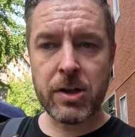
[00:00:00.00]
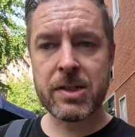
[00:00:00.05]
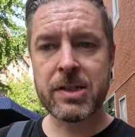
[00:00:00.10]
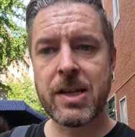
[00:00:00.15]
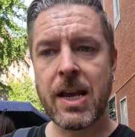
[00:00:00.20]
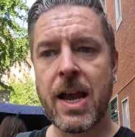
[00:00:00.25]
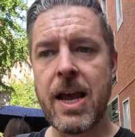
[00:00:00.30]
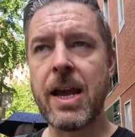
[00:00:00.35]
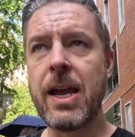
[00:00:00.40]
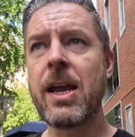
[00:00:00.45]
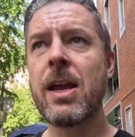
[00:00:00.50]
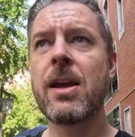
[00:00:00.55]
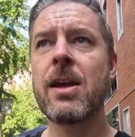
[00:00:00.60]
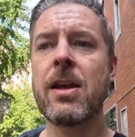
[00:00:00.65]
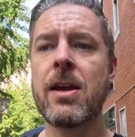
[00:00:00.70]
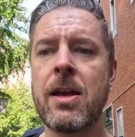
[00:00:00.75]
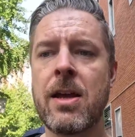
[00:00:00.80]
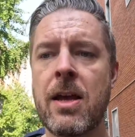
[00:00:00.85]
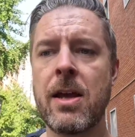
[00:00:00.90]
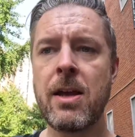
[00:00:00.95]
to say,
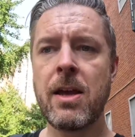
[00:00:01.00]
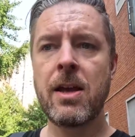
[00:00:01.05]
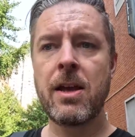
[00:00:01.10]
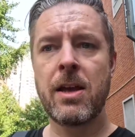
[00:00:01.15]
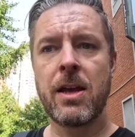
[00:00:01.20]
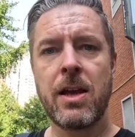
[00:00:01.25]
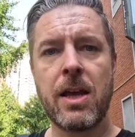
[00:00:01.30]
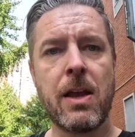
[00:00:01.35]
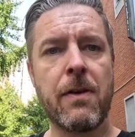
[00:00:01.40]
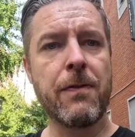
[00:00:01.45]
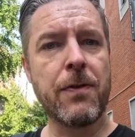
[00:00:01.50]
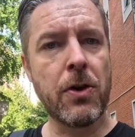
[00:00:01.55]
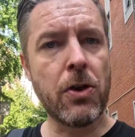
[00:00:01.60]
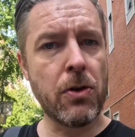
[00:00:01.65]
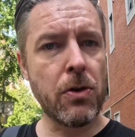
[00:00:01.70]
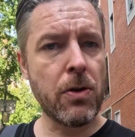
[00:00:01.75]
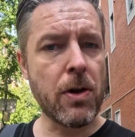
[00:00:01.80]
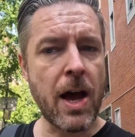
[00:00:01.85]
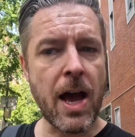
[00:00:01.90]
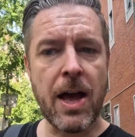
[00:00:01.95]
if
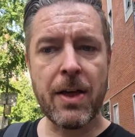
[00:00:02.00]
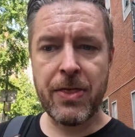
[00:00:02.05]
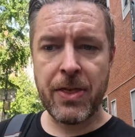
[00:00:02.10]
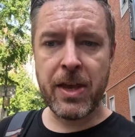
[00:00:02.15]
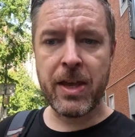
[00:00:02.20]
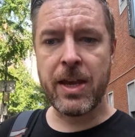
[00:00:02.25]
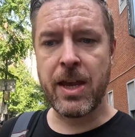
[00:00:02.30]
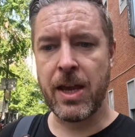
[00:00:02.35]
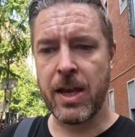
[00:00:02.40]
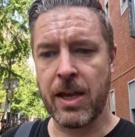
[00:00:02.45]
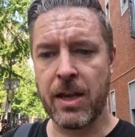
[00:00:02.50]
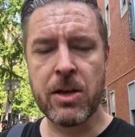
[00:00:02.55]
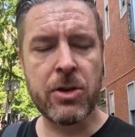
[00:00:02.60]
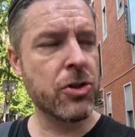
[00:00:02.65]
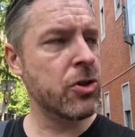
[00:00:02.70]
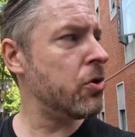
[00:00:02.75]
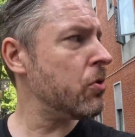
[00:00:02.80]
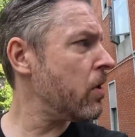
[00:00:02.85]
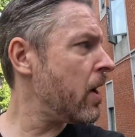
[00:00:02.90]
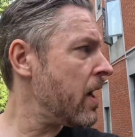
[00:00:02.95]
you are thinking,
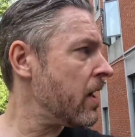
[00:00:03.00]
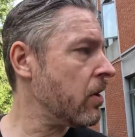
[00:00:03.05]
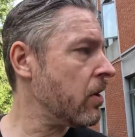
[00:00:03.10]
should I